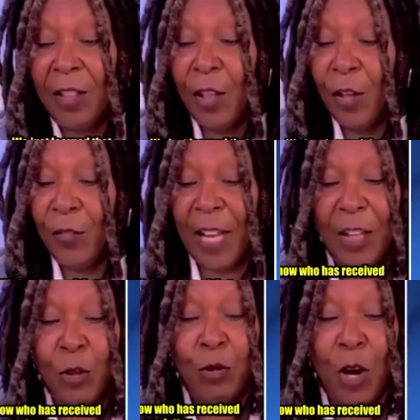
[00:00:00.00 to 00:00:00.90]
learned
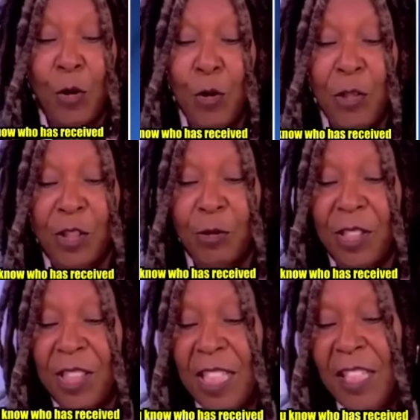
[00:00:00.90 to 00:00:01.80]
that you know who
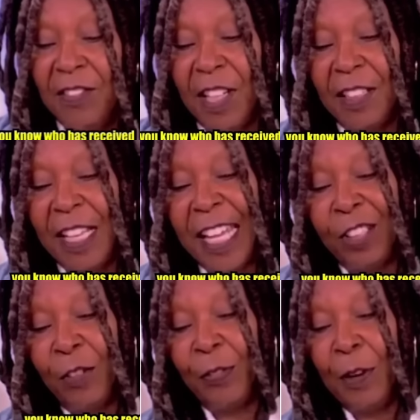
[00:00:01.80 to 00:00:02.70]
has received a letter